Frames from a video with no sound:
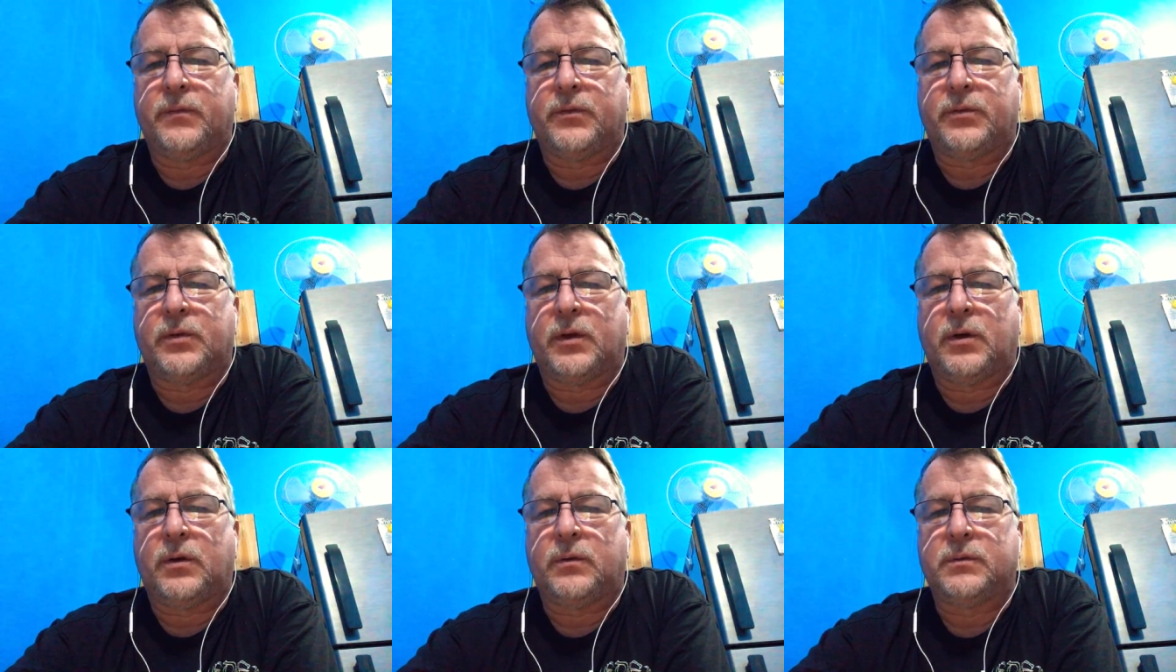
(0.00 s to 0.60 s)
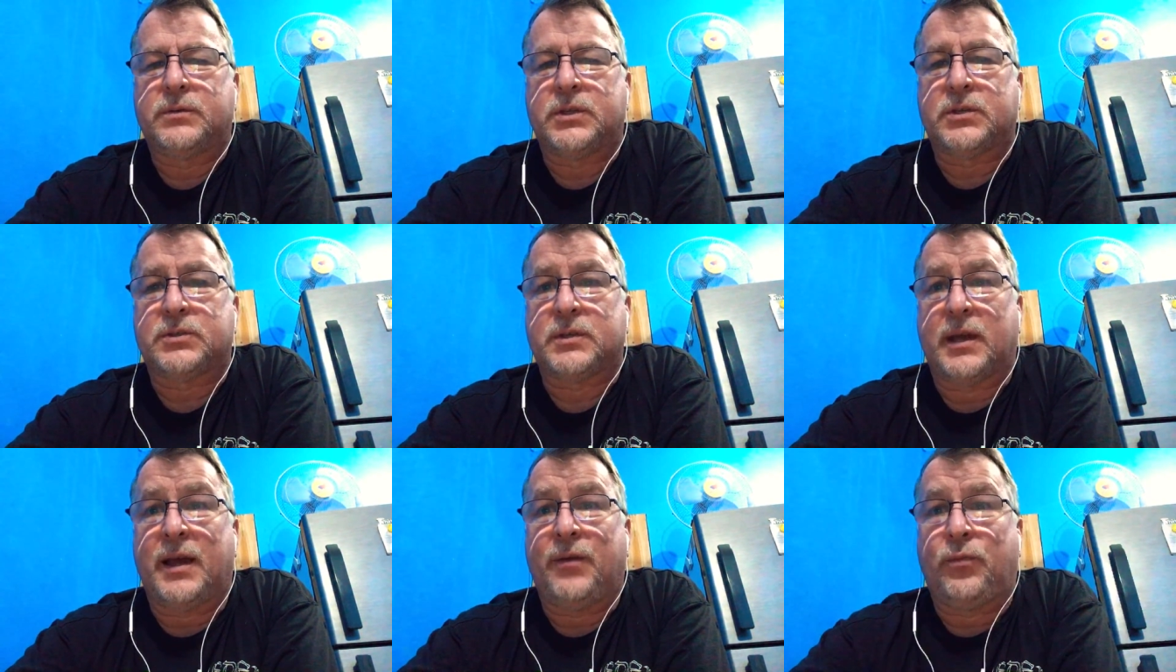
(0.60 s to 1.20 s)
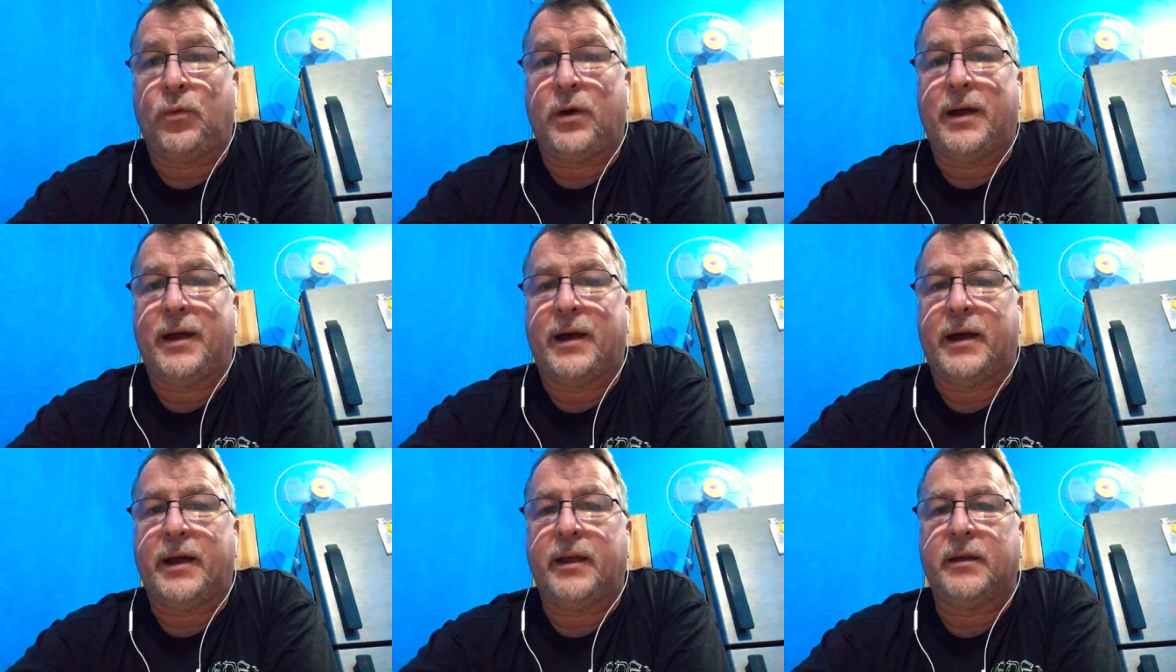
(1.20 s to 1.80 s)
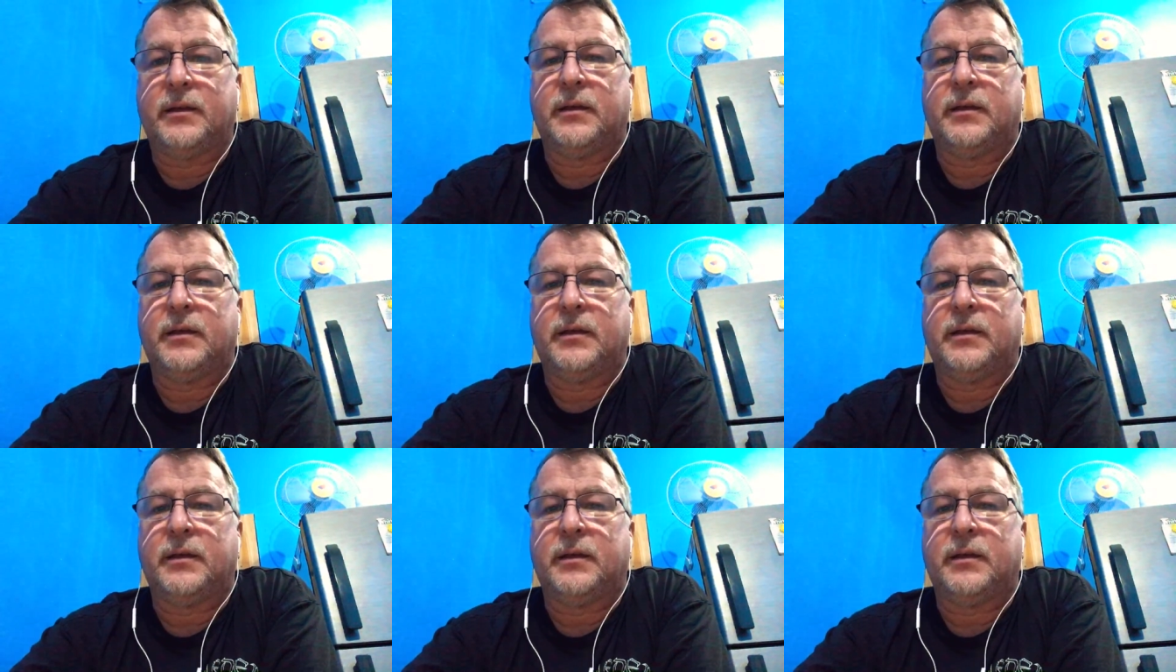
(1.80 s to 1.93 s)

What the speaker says: So just FYI.